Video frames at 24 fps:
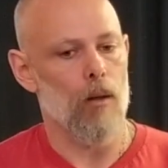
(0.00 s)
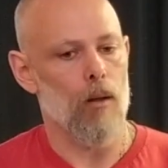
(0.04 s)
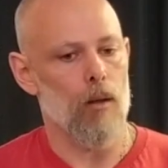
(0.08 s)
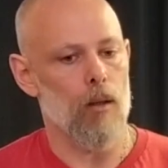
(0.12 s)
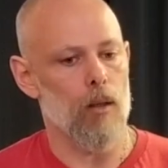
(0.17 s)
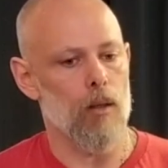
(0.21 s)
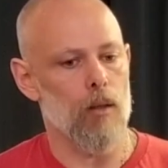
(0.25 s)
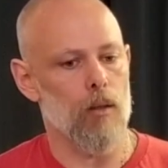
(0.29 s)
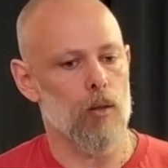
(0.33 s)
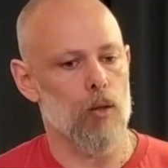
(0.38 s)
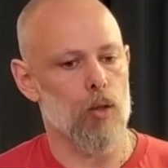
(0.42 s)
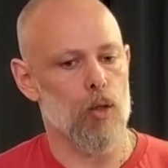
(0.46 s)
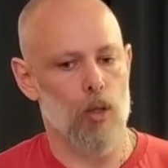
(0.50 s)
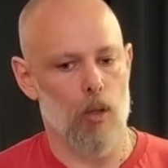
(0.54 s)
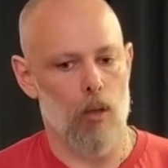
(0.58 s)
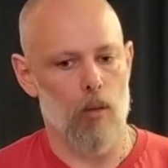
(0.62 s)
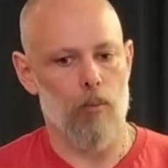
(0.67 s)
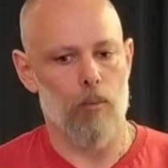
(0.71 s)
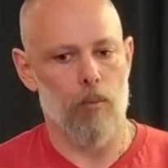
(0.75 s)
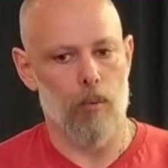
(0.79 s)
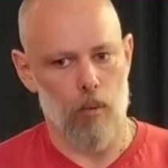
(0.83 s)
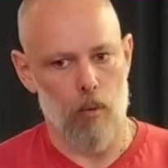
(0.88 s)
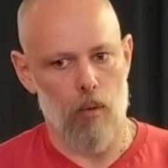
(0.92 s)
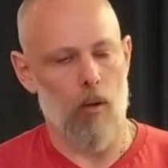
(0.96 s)
in
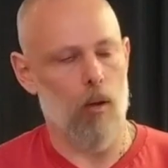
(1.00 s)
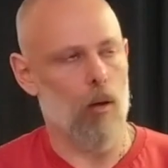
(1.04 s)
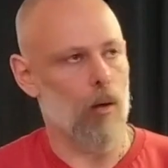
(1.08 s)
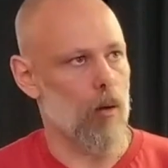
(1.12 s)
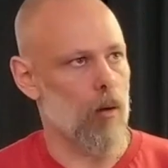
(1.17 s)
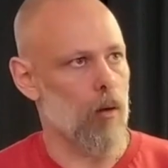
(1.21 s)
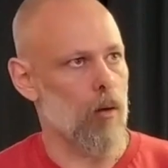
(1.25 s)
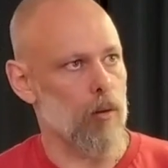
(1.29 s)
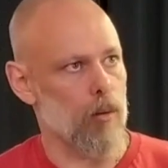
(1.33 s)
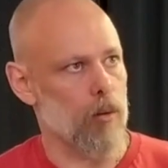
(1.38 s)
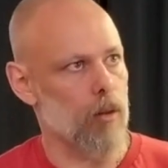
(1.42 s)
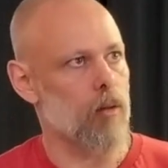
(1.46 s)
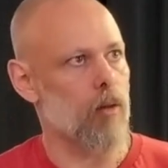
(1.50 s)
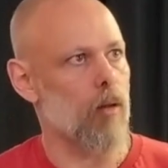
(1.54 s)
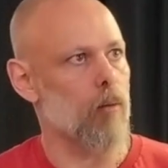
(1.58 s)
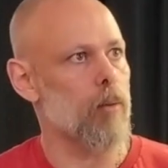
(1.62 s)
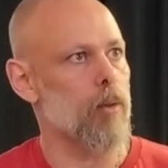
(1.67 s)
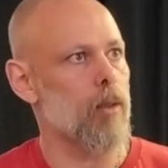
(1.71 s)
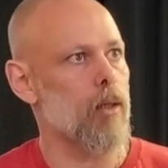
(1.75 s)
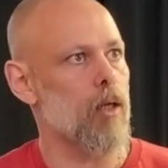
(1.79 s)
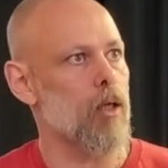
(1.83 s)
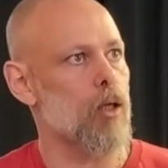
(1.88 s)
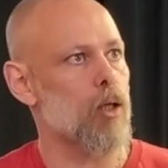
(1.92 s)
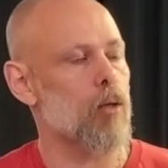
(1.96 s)
job
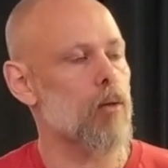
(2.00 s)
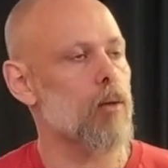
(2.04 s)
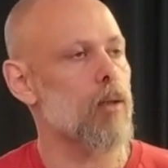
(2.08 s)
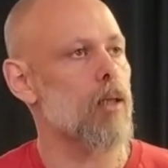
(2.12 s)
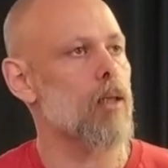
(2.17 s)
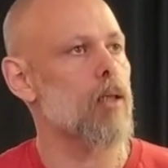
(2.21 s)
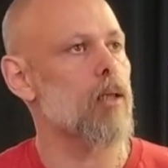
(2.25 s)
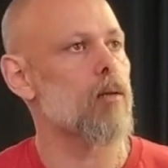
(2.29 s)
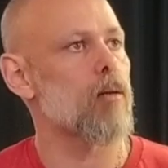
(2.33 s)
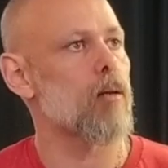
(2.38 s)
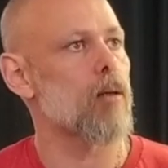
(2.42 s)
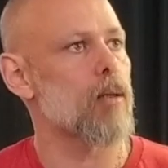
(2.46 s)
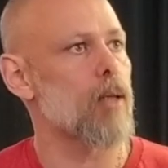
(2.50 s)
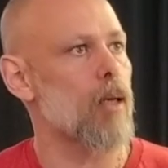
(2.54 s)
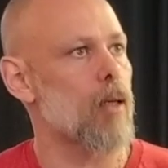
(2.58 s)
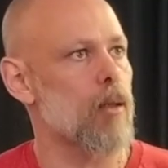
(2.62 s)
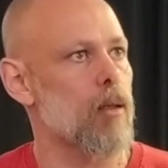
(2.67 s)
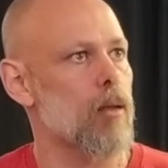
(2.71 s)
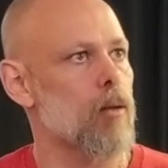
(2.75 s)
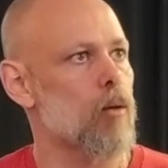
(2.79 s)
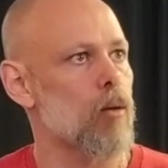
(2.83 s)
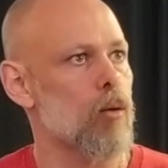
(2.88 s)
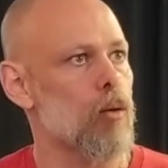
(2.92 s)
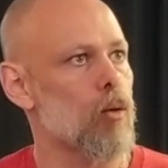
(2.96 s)
determination than
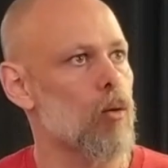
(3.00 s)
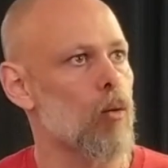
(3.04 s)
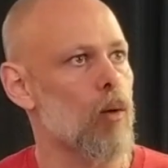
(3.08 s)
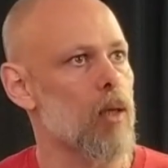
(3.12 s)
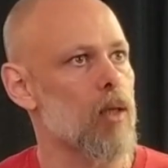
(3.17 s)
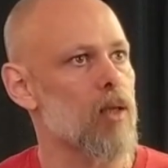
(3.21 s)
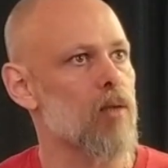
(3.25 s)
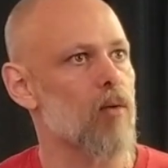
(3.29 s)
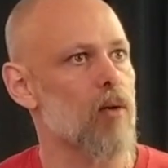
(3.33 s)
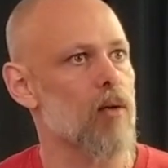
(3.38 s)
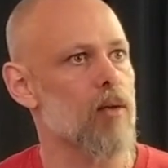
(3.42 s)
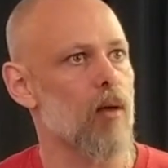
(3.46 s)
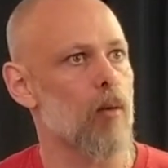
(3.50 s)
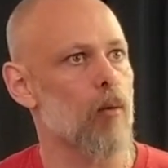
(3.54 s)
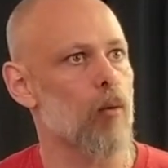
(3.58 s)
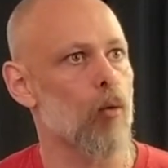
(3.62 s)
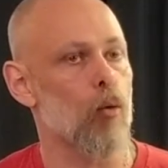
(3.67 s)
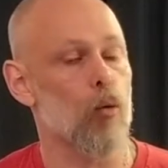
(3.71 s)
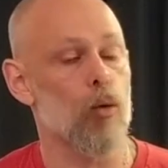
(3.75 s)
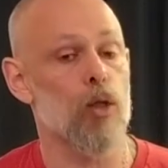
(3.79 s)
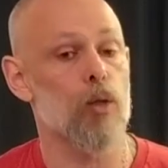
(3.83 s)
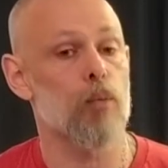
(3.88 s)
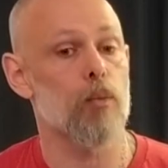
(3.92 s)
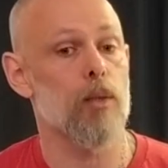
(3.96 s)
in the US, for
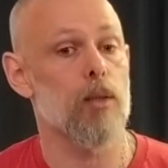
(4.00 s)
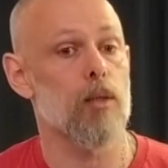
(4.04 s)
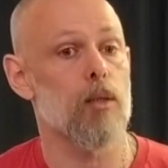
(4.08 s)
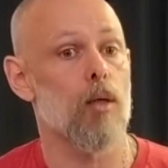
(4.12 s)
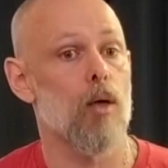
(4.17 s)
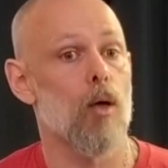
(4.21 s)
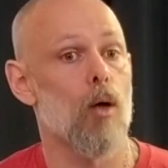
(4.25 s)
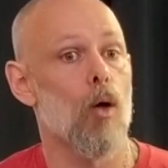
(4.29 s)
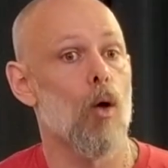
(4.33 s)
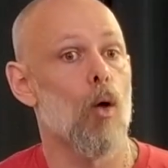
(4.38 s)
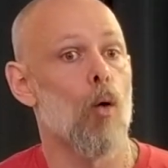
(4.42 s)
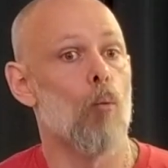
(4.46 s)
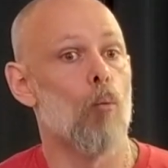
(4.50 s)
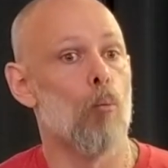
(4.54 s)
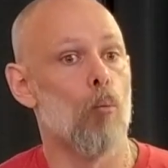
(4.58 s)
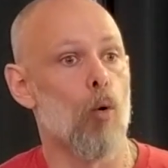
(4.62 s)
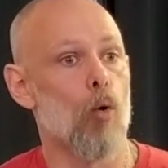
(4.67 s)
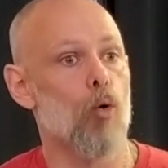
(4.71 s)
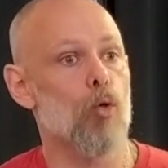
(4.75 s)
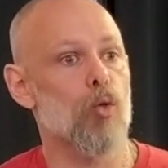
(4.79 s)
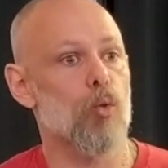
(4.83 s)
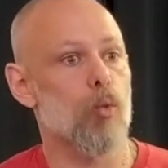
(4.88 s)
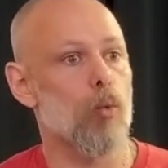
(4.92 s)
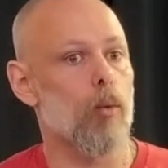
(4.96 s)
example, which means
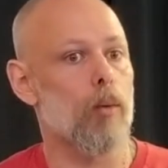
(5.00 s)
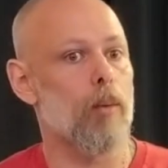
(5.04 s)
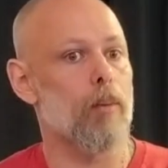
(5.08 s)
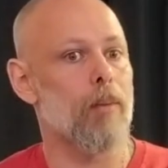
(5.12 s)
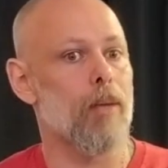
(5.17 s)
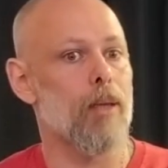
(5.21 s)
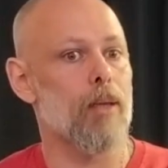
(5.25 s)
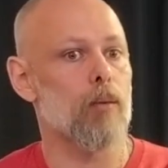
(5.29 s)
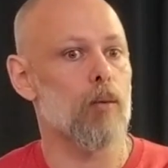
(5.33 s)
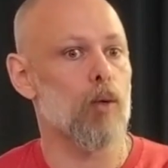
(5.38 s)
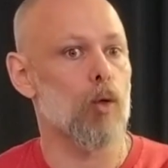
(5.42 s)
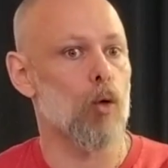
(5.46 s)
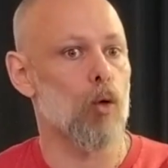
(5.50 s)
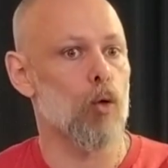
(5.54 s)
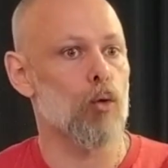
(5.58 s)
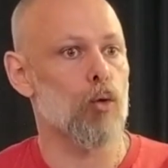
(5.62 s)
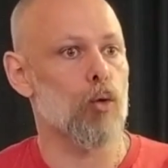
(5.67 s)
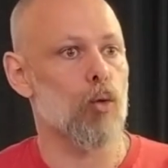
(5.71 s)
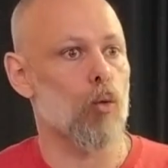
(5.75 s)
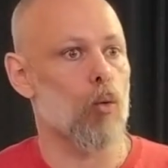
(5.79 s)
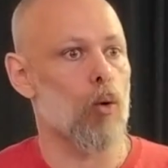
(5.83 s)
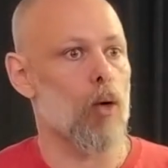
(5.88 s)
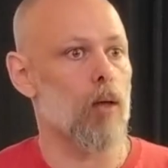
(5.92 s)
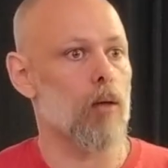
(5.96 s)
most women go
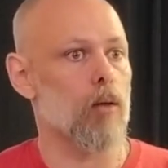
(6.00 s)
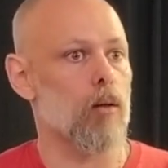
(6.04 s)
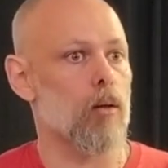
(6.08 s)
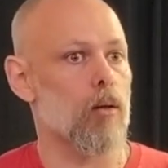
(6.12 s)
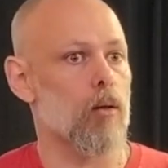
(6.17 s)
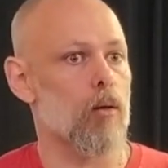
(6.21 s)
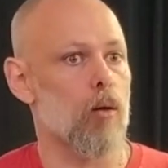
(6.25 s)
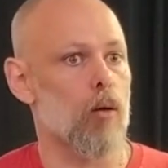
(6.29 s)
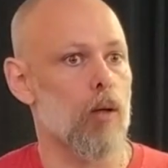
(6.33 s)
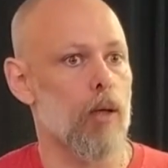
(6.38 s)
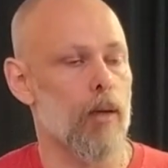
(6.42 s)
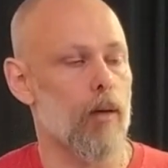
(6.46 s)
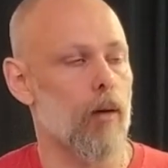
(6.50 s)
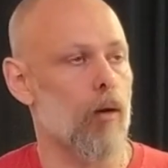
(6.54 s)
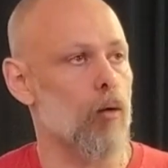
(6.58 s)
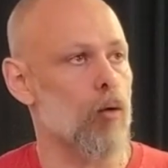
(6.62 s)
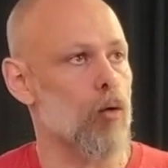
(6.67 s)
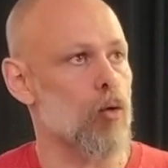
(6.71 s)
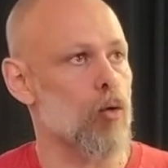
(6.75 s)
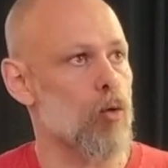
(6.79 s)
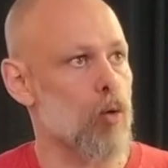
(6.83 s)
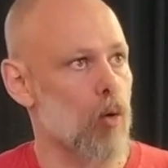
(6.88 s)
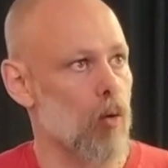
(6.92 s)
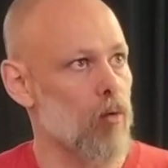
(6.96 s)
toward either
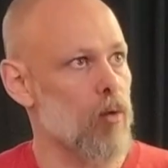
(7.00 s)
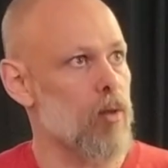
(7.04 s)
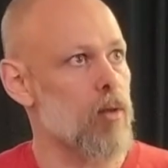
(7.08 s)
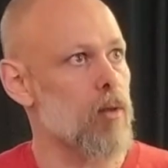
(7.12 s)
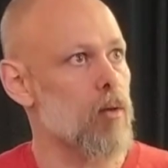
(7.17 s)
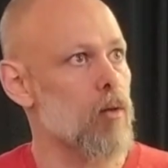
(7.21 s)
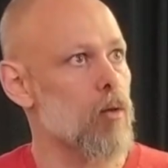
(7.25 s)
the service